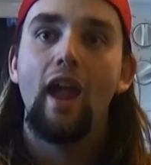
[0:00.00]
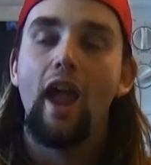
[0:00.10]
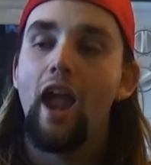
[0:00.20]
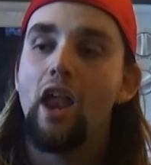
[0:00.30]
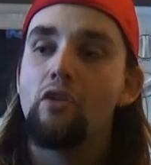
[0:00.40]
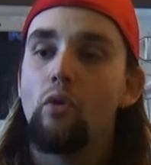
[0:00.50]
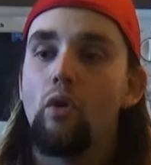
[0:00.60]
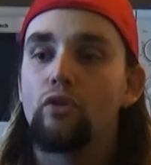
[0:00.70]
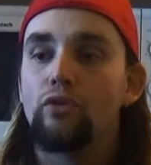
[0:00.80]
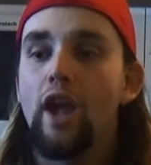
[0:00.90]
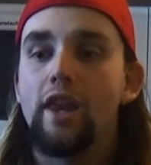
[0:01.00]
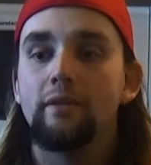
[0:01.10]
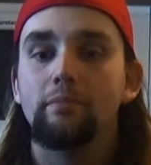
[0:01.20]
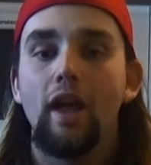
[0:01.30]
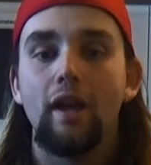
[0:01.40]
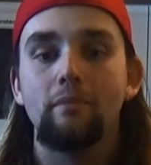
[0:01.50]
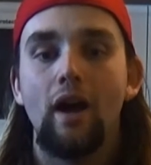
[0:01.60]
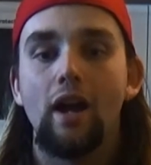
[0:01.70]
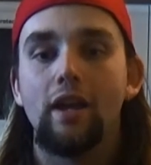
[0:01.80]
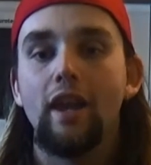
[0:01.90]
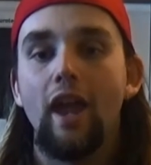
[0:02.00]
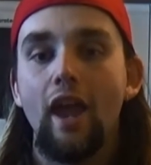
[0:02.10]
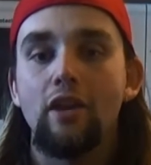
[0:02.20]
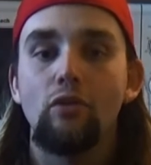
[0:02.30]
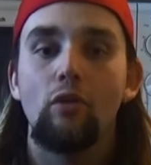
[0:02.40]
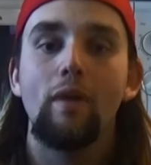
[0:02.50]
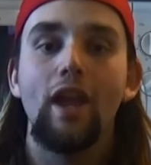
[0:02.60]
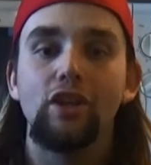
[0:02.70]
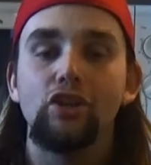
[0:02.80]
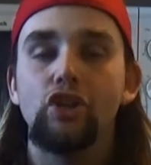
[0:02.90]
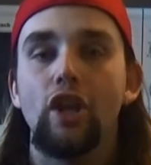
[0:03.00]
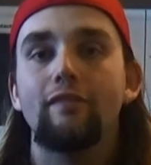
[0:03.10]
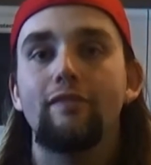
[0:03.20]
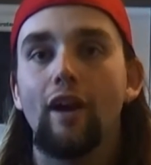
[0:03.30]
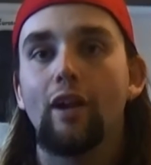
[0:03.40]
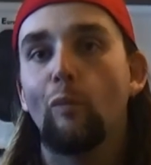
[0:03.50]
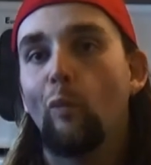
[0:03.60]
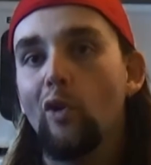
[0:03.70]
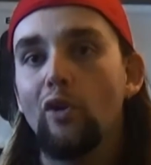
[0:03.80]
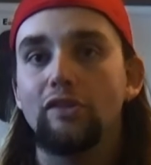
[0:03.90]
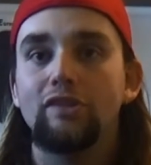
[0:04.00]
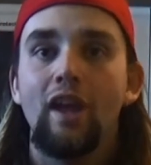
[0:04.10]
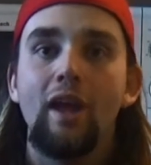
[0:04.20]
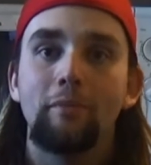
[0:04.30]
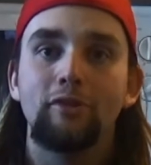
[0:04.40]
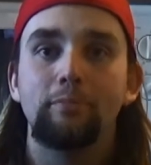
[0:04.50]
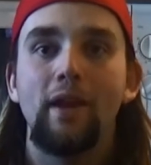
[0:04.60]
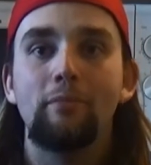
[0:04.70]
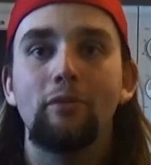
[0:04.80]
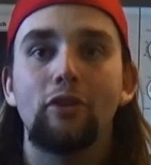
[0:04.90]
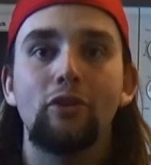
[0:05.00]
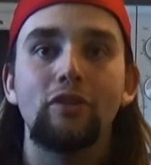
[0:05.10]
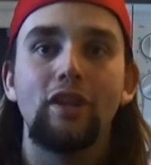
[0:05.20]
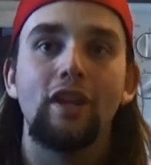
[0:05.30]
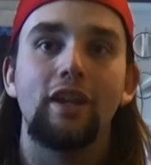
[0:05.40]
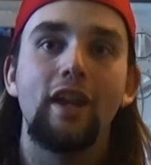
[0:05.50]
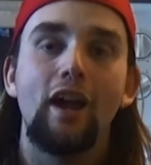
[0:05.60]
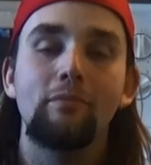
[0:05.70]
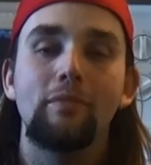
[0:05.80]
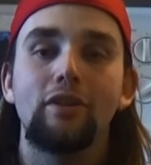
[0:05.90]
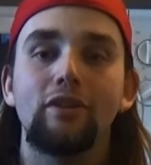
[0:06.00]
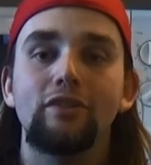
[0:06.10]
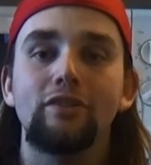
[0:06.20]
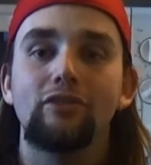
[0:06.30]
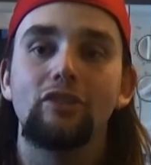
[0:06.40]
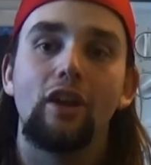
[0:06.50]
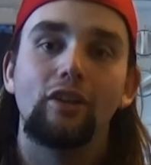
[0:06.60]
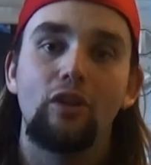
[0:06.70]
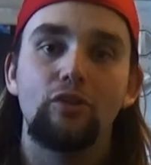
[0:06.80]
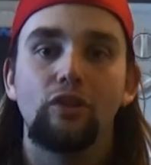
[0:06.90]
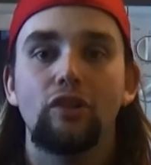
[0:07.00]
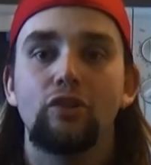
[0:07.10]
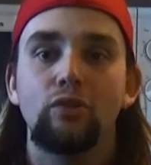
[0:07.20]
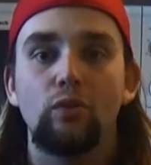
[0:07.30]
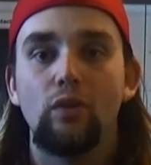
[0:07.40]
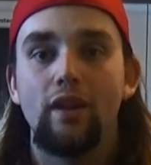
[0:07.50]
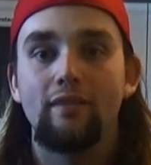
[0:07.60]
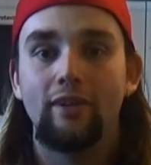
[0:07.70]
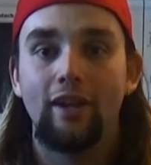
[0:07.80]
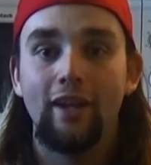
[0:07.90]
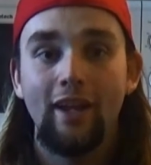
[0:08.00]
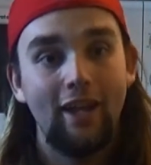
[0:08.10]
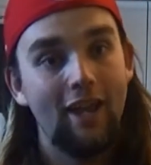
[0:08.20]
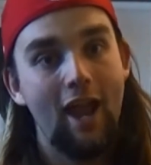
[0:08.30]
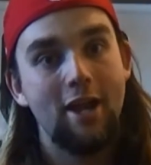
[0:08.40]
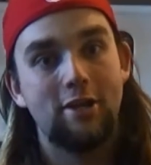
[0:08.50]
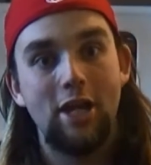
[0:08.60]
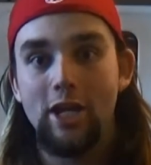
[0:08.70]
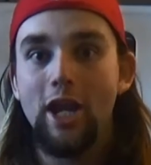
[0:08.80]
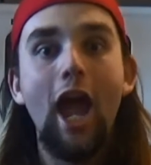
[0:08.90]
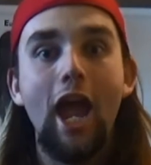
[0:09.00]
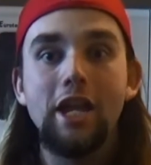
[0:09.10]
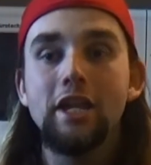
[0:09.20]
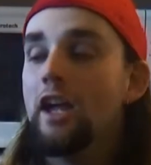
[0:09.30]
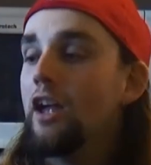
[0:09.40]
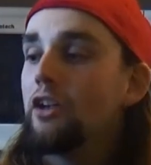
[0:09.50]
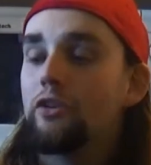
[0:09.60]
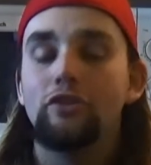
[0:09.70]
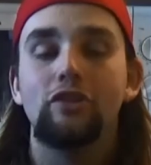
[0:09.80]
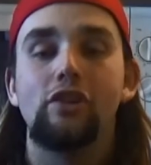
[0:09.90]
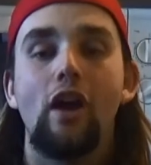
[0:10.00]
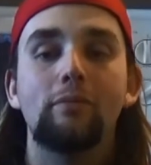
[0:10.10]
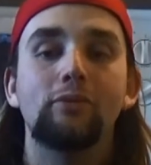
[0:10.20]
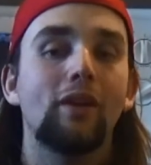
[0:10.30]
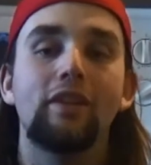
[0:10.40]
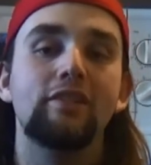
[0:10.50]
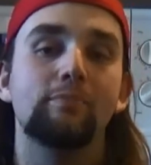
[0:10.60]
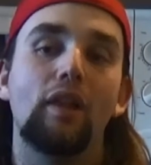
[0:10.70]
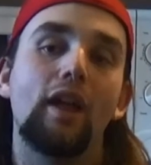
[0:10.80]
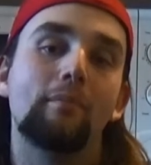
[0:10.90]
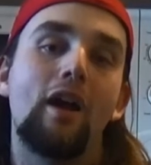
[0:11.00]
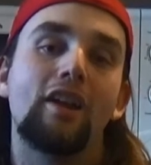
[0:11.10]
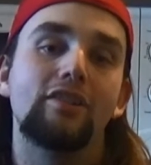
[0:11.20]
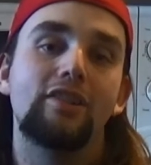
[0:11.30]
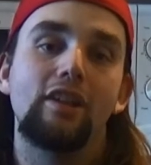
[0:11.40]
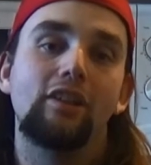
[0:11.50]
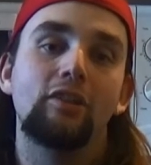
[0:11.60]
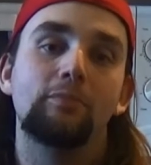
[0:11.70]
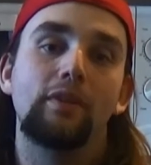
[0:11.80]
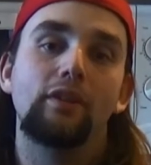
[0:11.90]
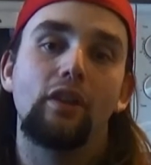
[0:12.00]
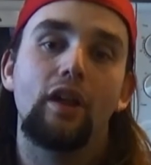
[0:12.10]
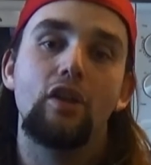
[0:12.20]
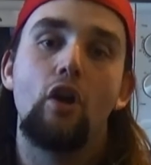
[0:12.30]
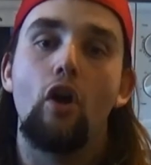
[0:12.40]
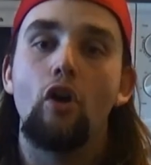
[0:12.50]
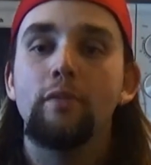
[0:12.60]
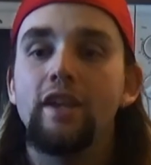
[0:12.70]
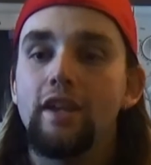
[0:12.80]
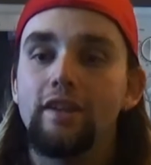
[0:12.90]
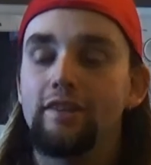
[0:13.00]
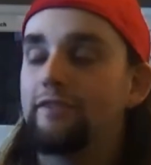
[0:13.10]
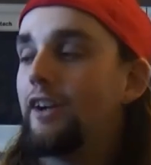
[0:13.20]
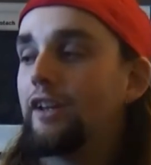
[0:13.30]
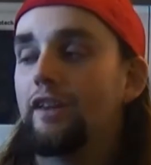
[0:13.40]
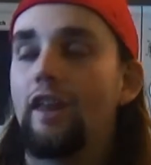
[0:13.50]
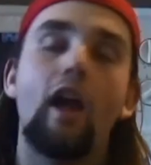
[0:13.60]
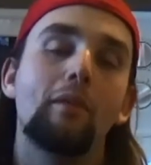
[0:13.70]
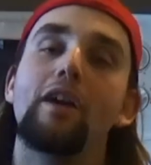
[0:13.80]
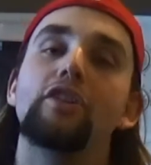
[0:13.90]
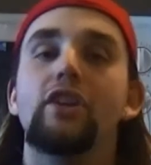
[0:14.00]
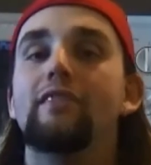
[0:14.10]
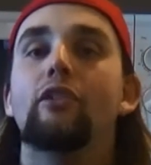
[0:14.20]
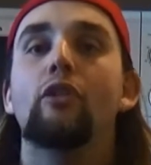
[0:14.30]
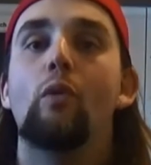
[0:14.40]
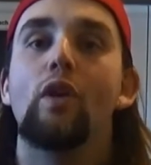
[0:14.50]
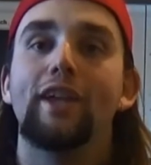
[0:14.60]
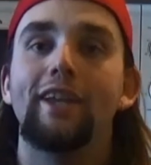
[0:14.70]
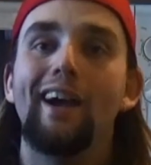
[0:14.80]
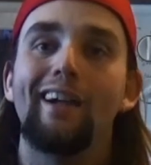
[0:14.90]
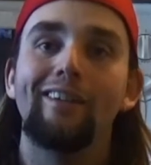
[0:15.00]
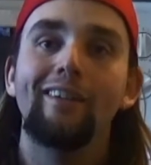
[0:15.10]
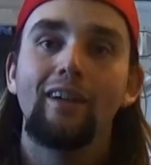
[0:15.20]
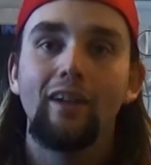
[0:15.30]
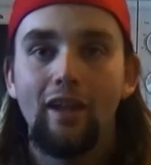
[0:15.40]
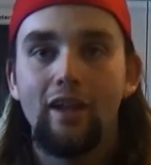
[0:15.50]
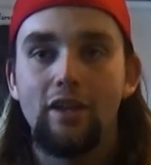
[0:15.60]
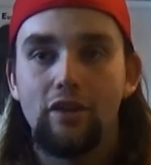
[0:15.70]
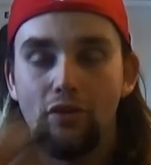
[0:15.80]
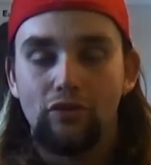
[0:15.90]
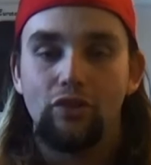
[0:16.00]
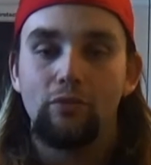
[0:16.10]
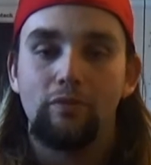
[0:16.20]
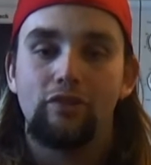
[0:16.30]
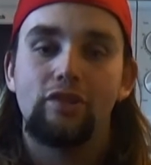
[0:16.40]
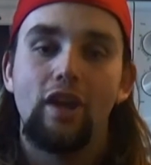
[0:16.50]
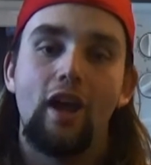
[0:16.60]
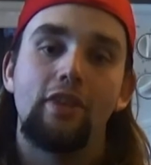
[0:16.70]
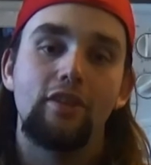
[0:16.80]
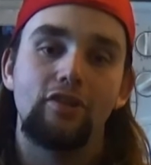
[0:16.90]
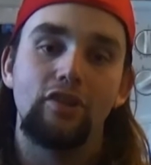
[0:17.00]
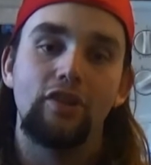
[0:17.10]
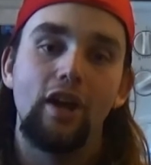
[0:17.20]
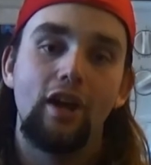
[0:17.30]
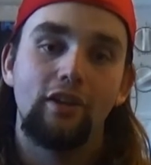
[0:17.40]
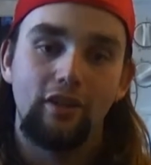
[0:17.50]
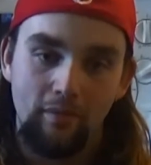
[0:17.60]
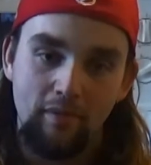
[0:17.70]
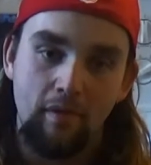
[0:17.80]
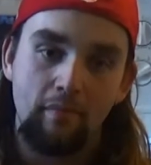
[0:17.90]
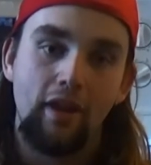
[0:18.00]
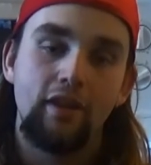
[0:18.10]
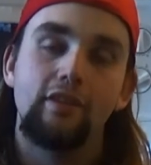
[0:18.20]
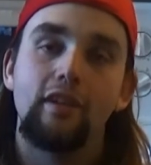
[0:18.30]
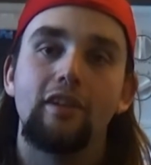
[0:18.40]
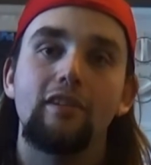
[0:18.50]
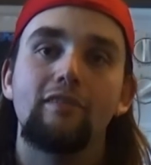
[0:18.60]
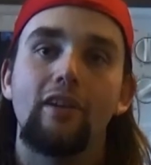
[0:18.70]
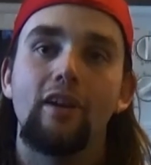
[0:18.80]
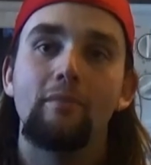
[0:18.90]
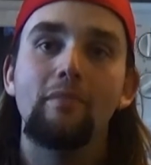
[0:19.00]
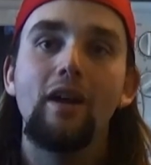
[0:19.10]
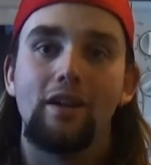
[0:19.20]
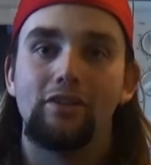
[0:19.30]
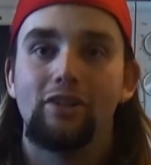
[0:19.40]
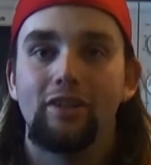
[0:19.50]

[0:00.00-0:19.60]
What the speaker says: and or creating a black market, and or making shit fucking worse. Because people that couldn't get a gun because of psychological issues or whatever today could just go up to one of these black market dealers, be like, yo, homie, here's fucking how much ever I want a gun. Here you go, superstar, there's your gun, give me my money, thank you very much.